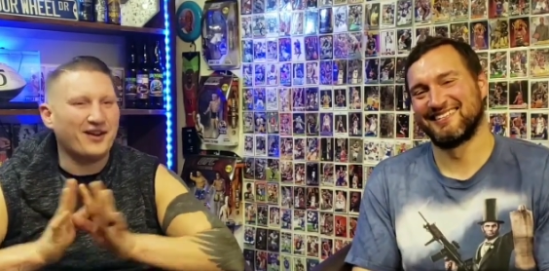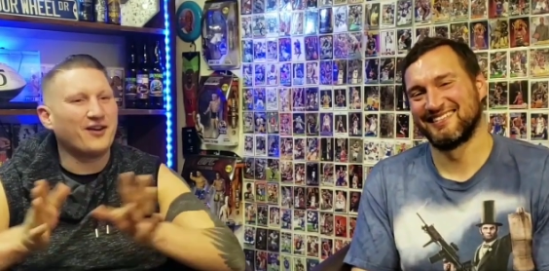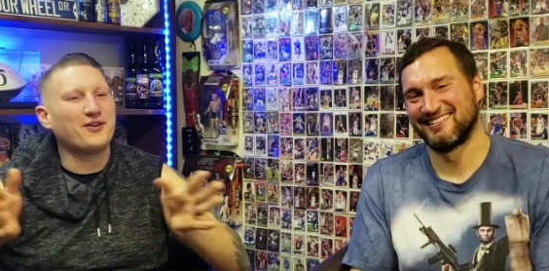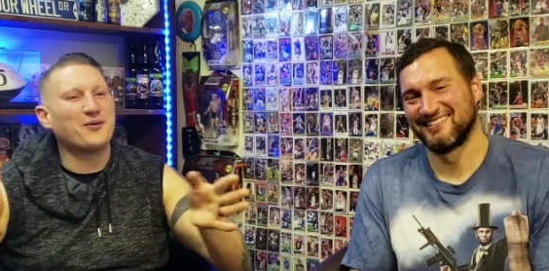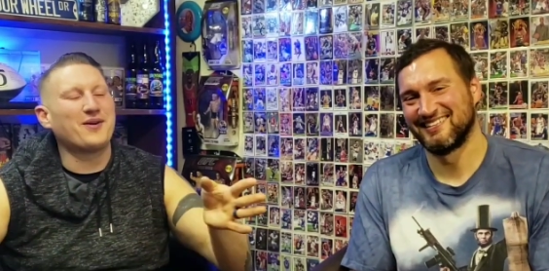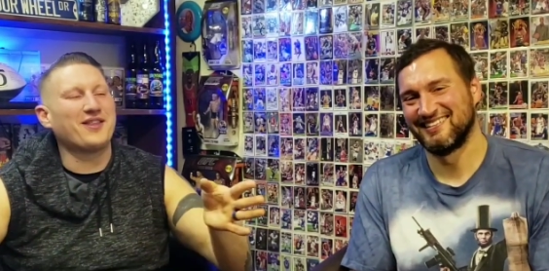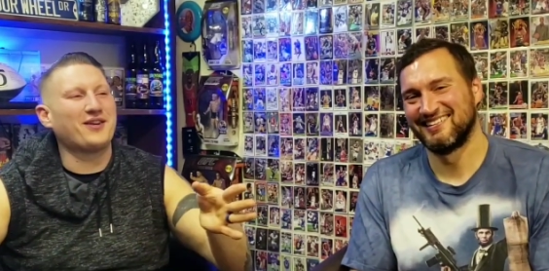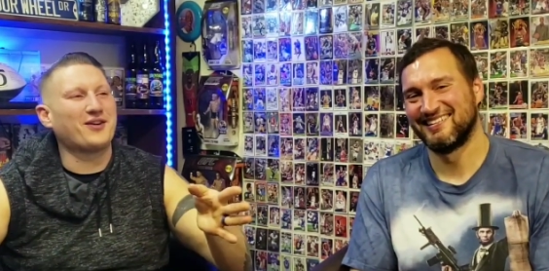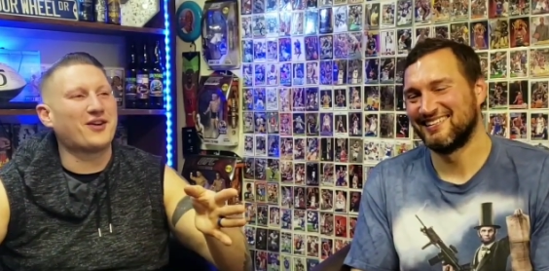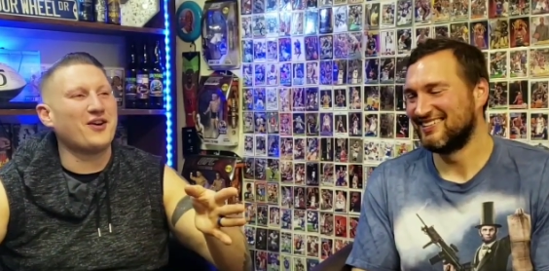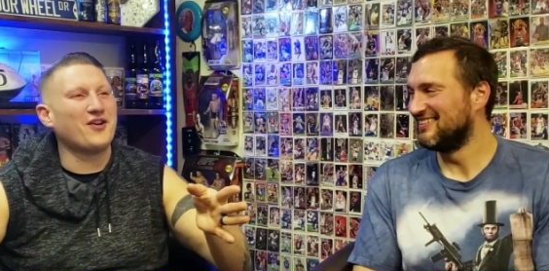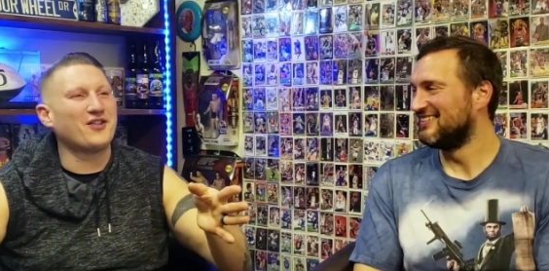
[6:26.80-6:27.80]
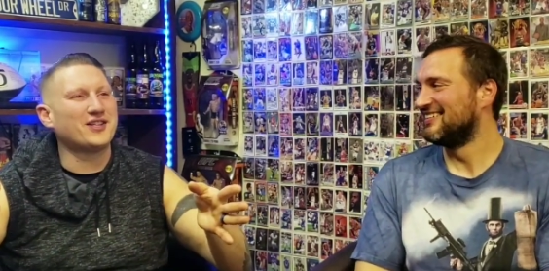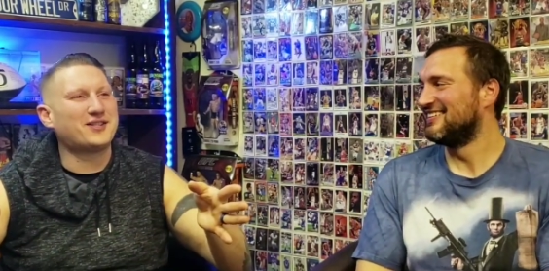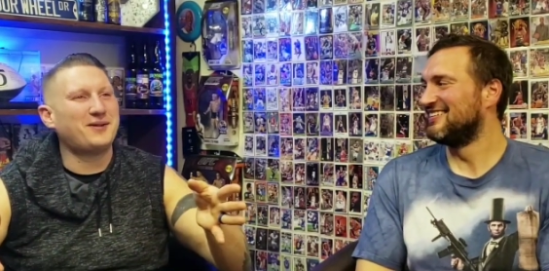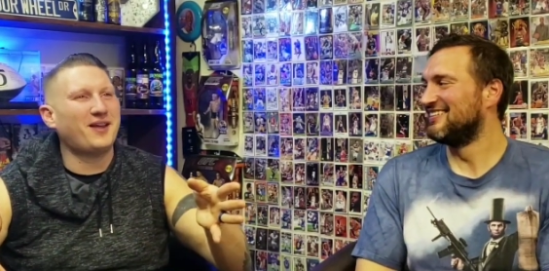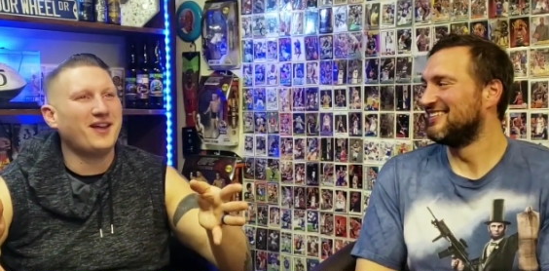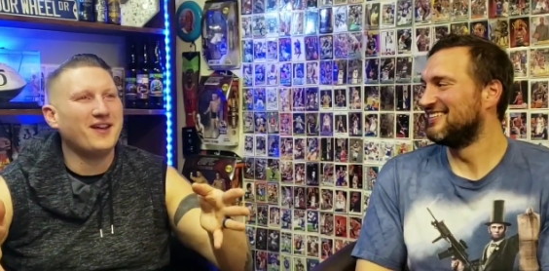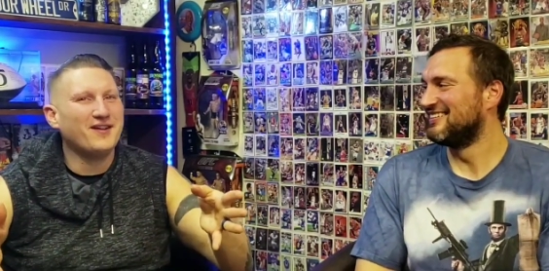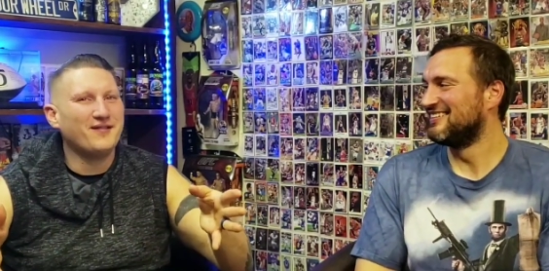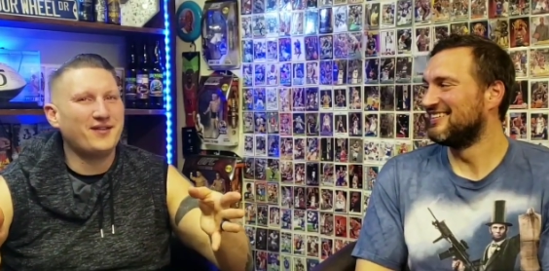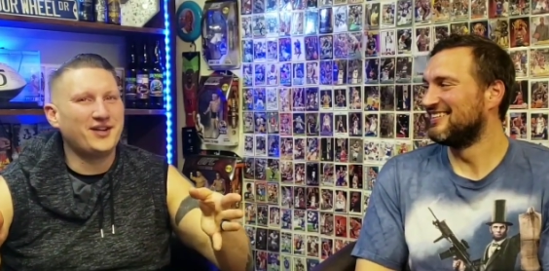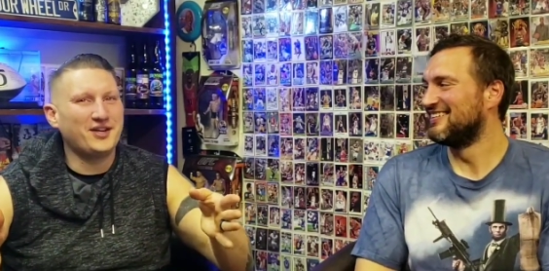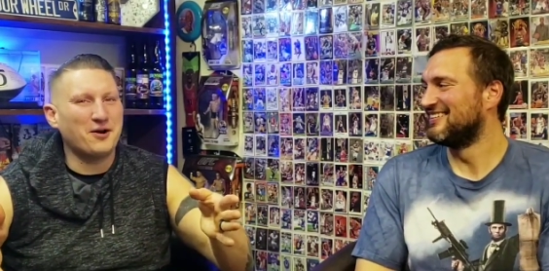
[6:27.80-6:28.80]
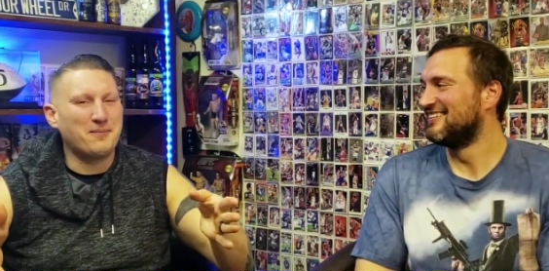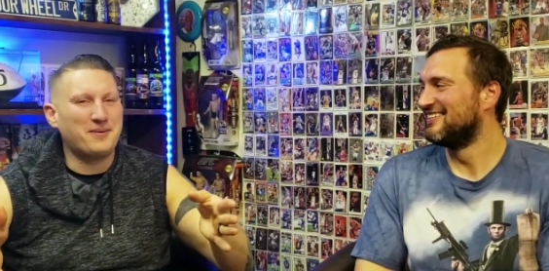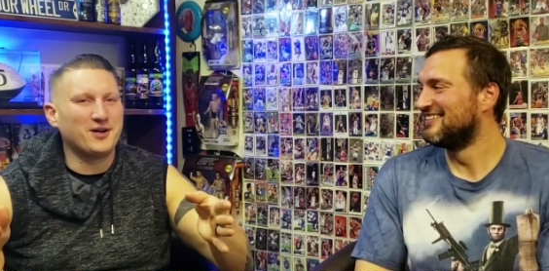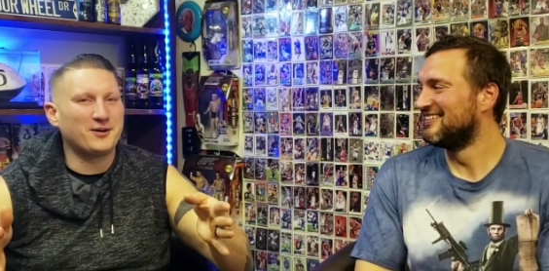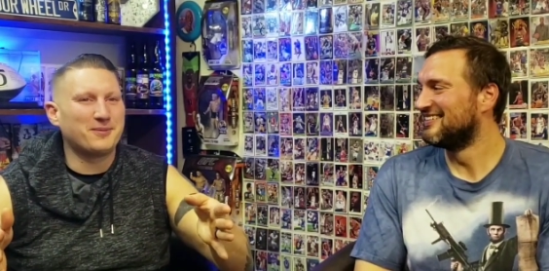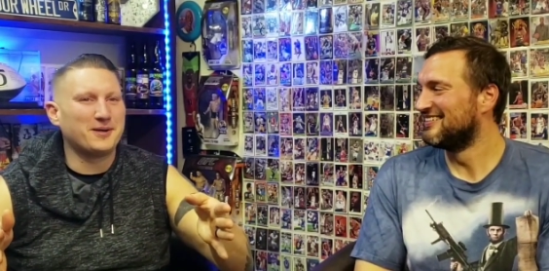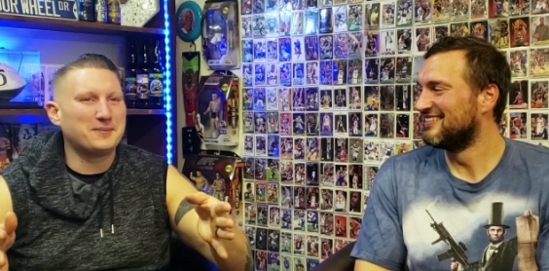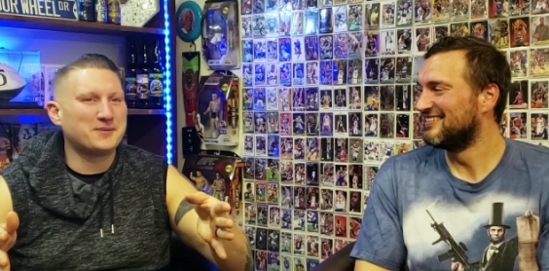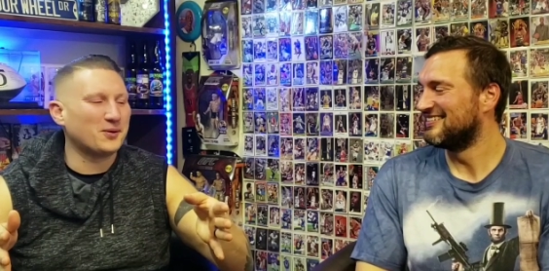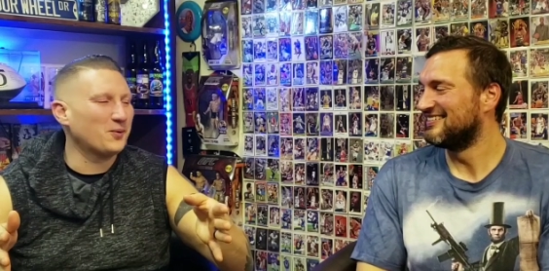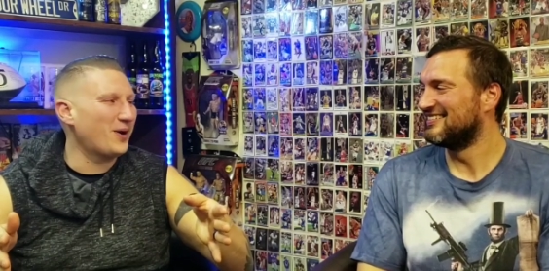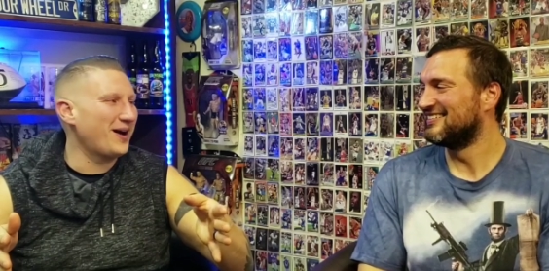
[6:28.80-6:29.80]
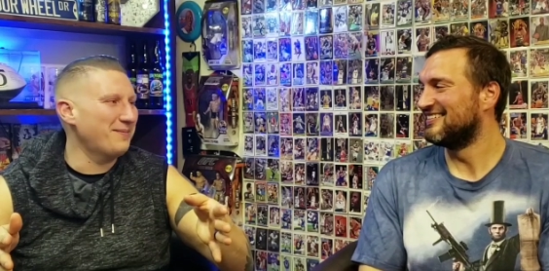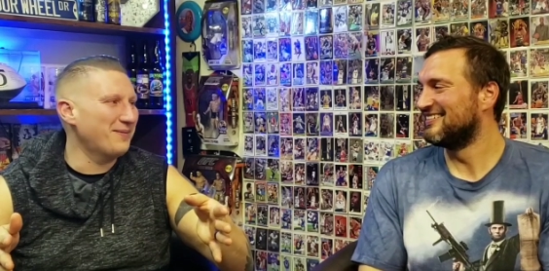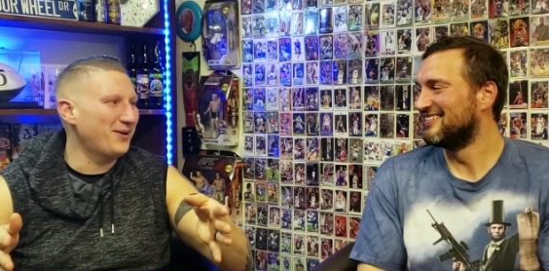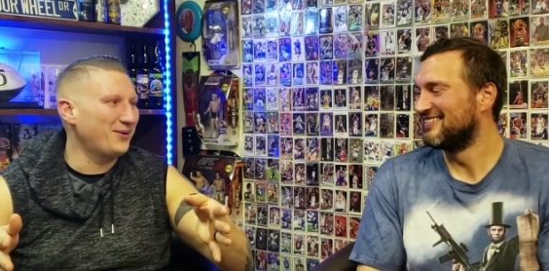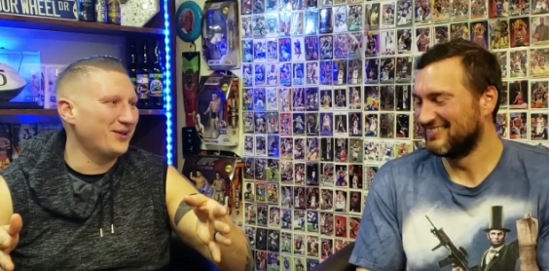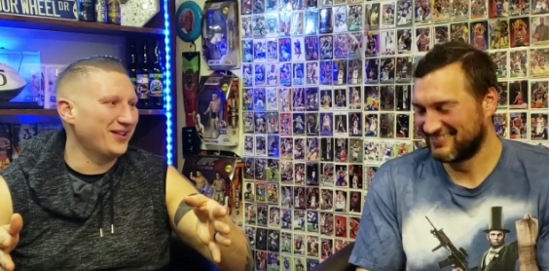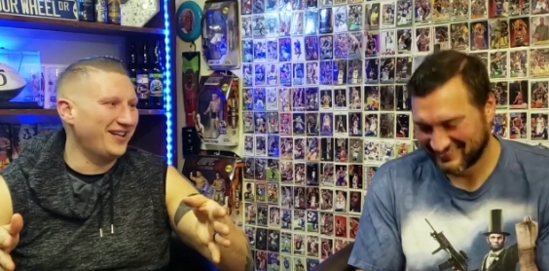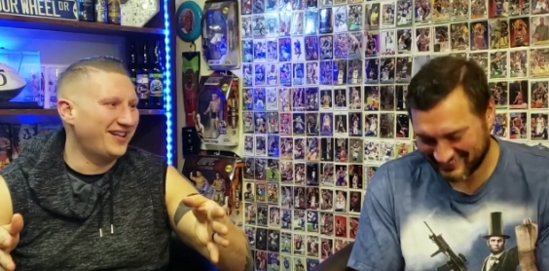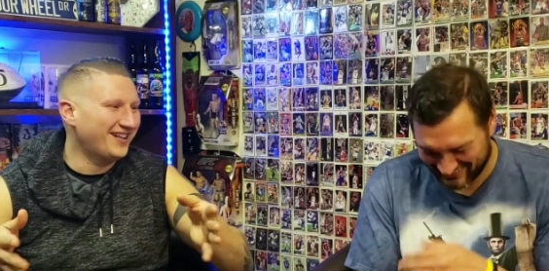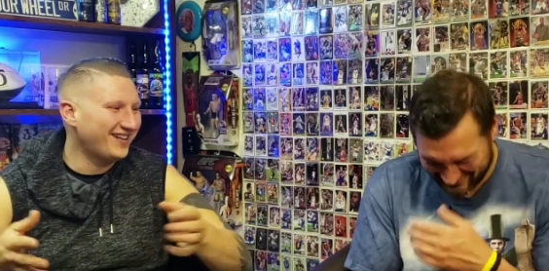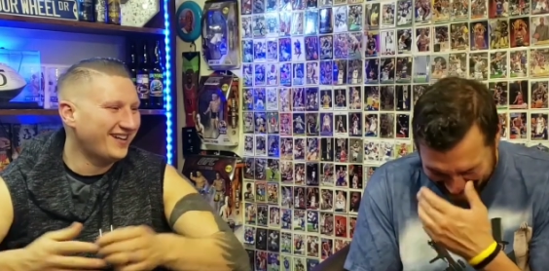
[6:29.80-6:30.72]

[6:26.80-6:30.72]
Speaker 1: Now I don't know whether to call this video "Beer Burps" or "White Mowgli."